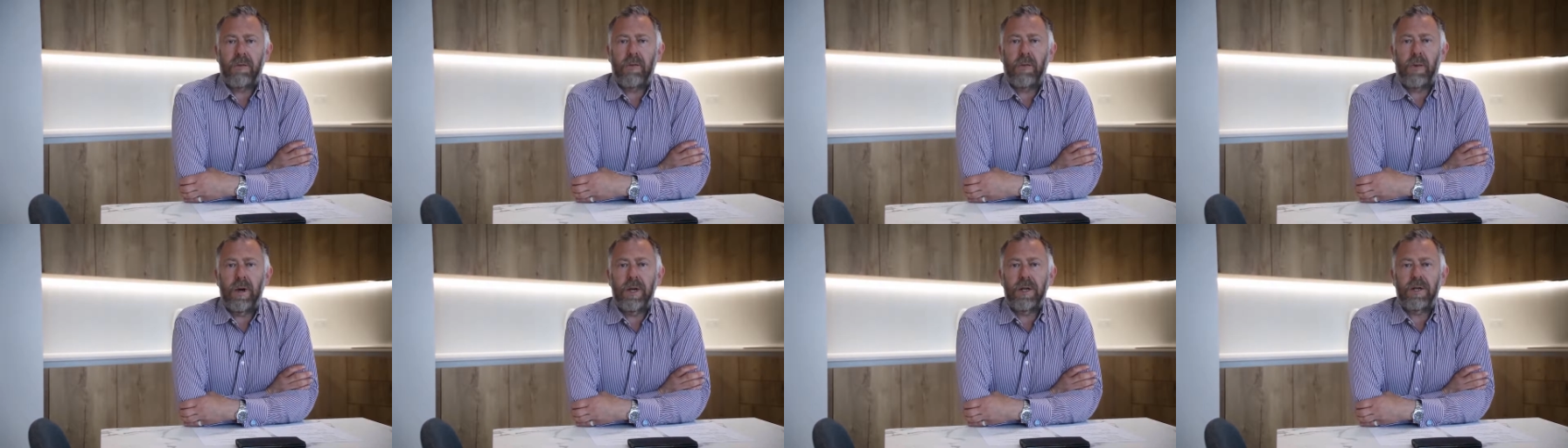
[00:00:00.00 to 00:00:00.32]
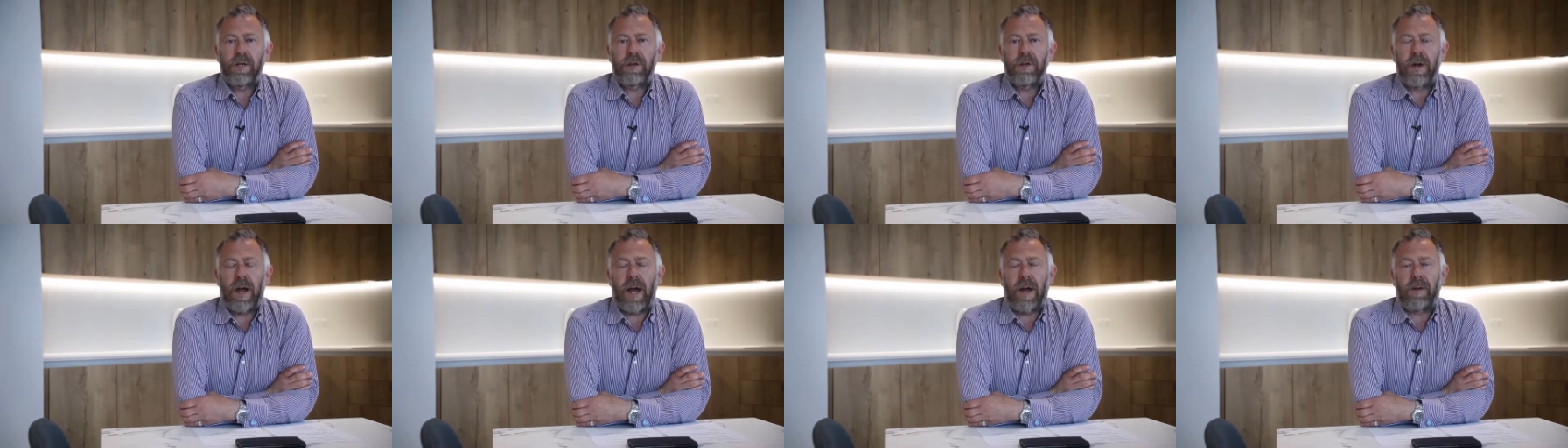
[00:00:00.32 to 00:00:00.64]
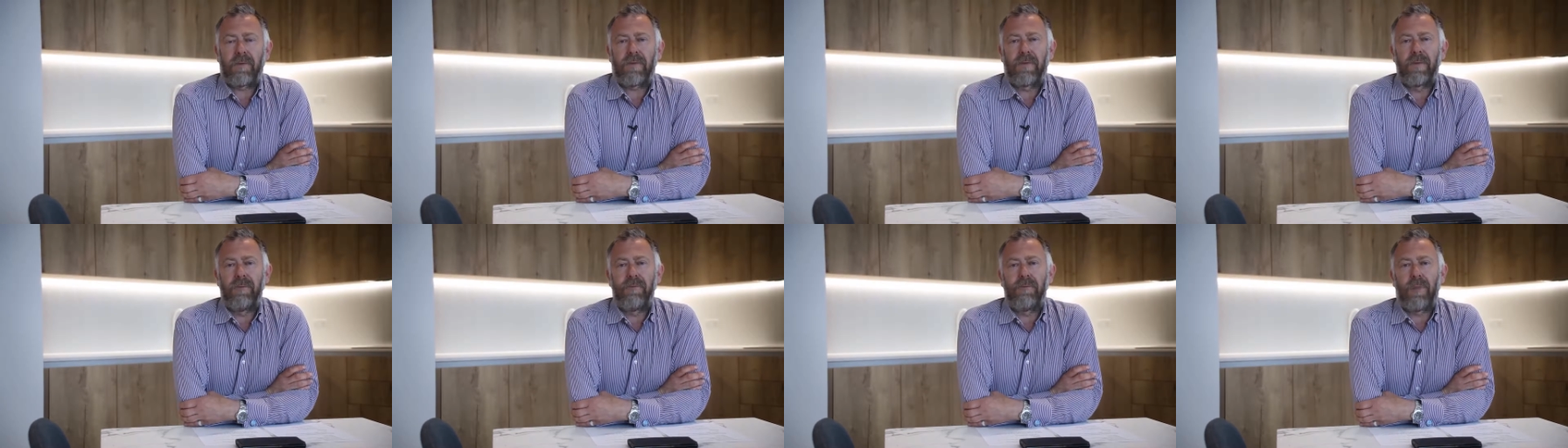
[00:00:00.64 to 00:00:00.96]
will
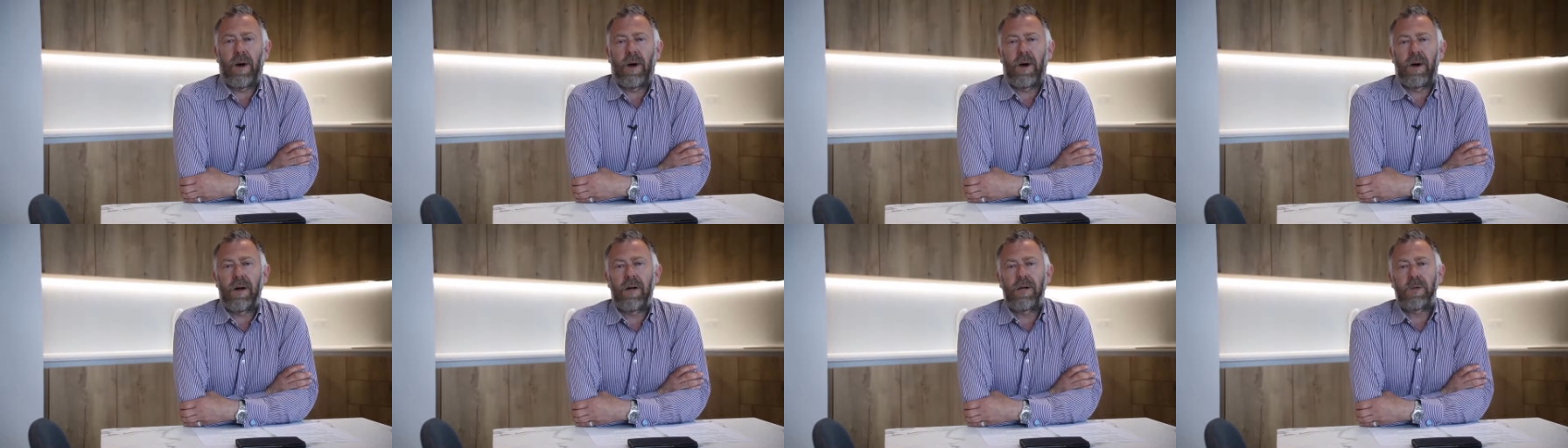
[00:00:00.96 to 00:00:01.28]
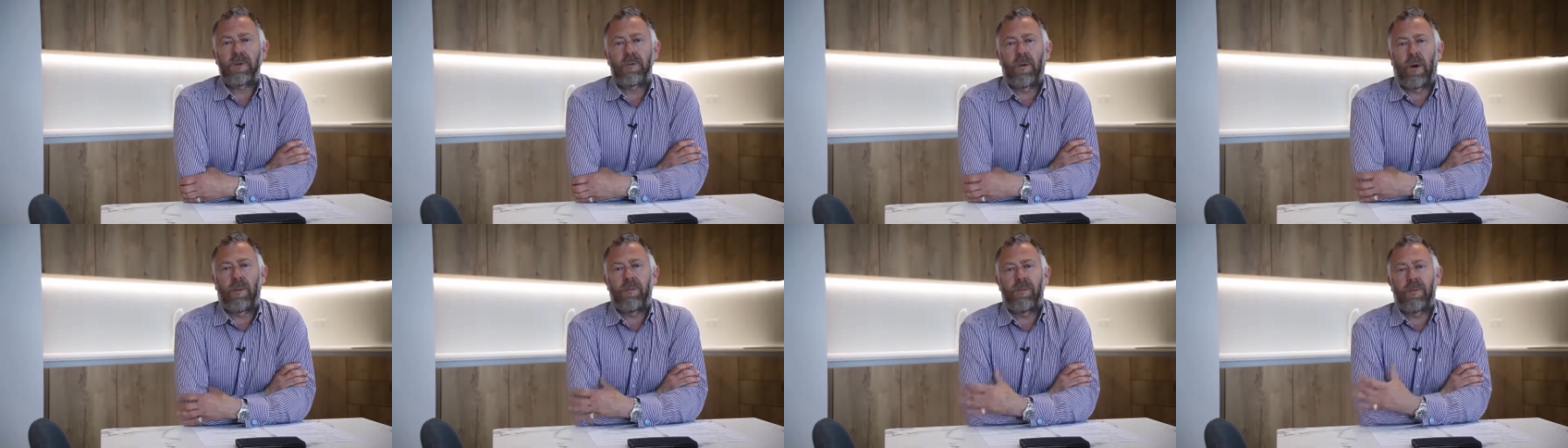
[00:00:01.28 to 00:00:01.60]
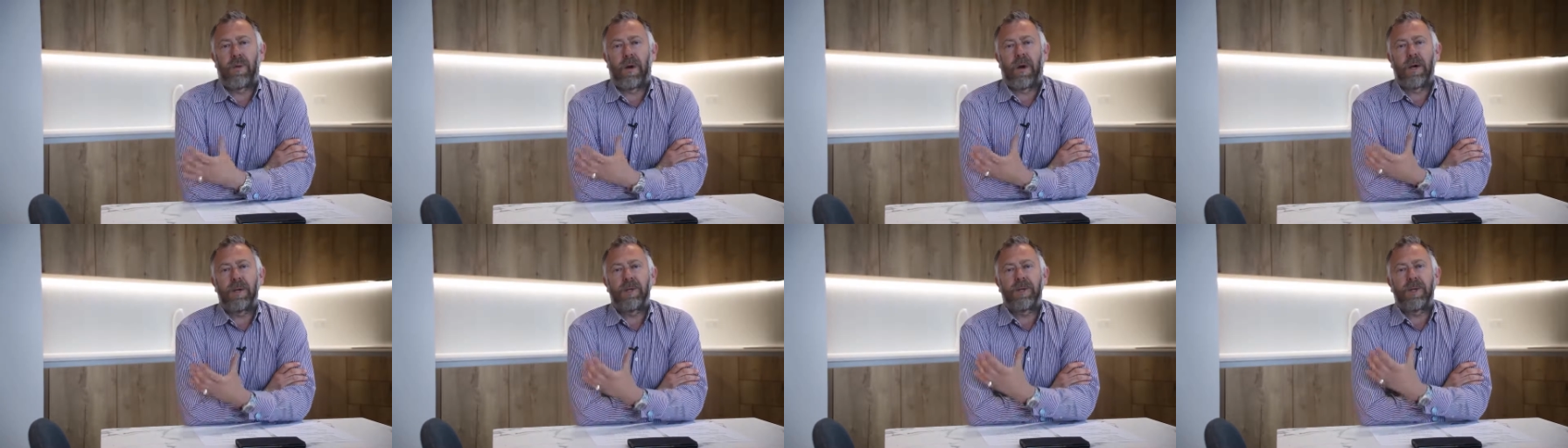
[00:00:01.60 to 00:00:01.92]
attract from buyers, what
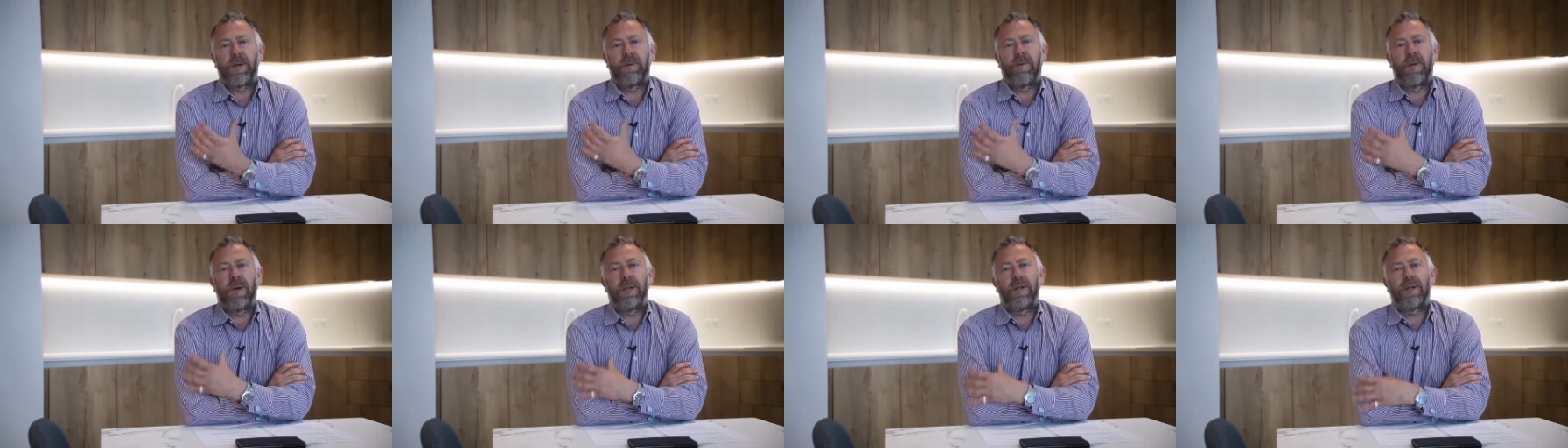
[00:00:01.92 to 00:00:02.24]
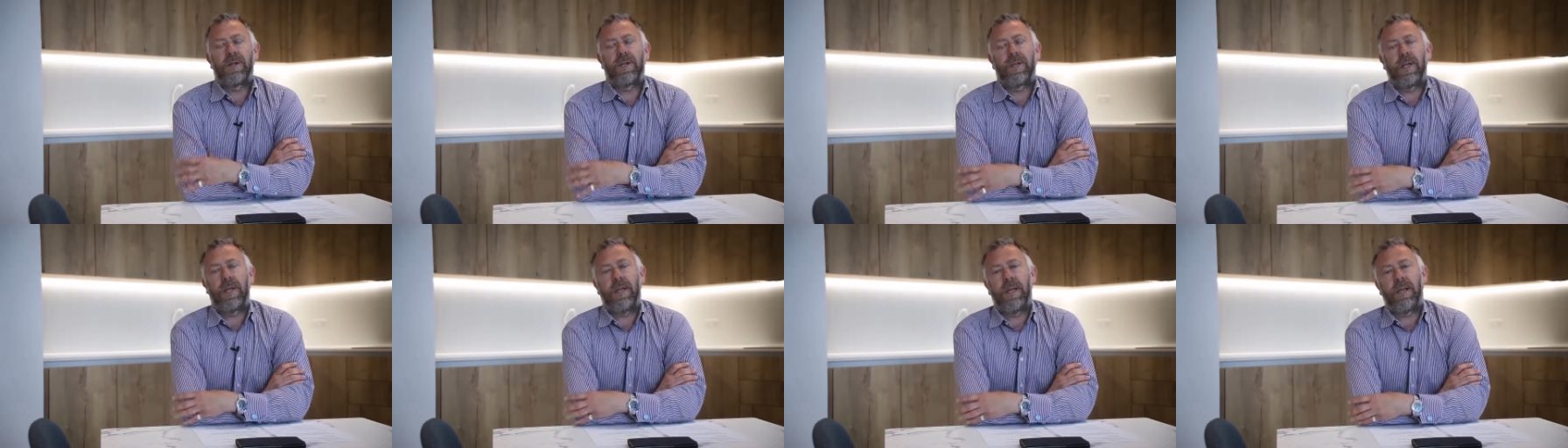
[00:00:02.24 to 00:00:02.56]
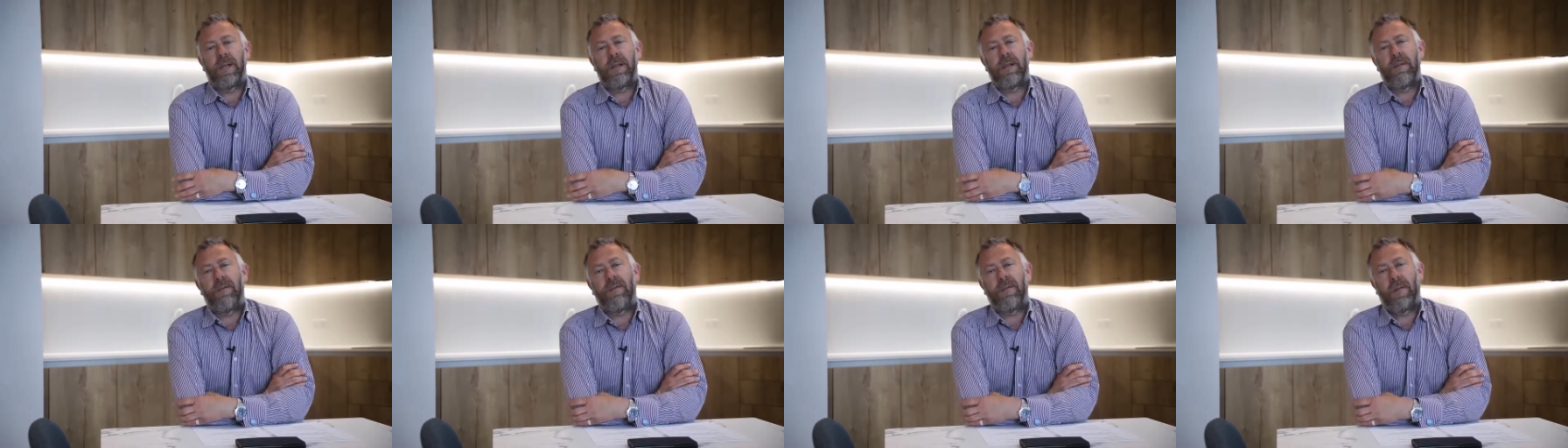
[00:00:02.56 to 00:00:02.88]
price it will
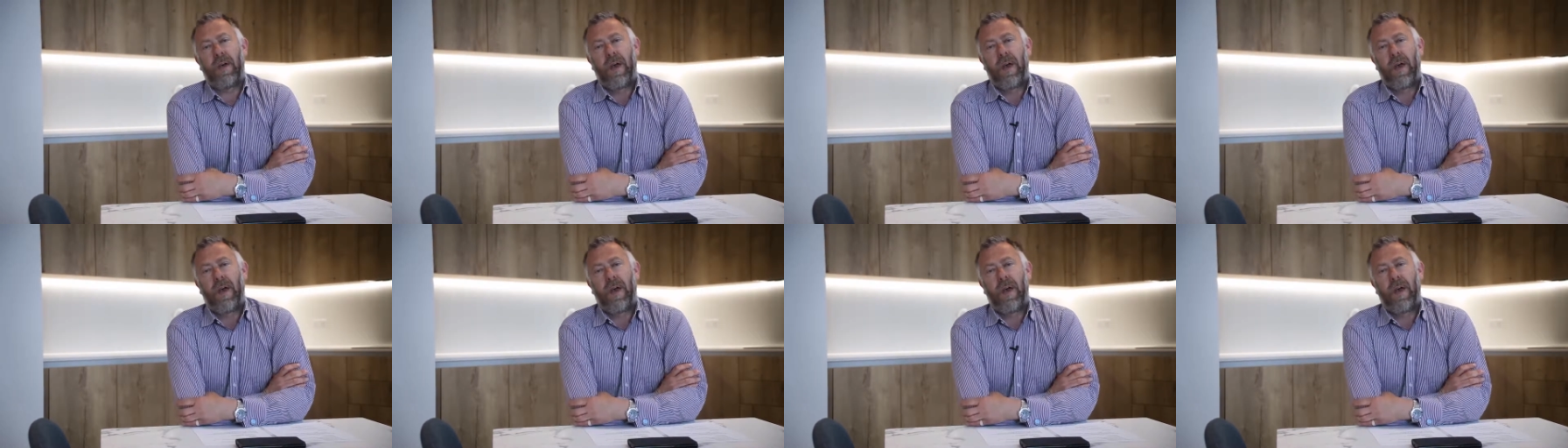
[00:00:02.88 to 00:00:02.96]
achieve.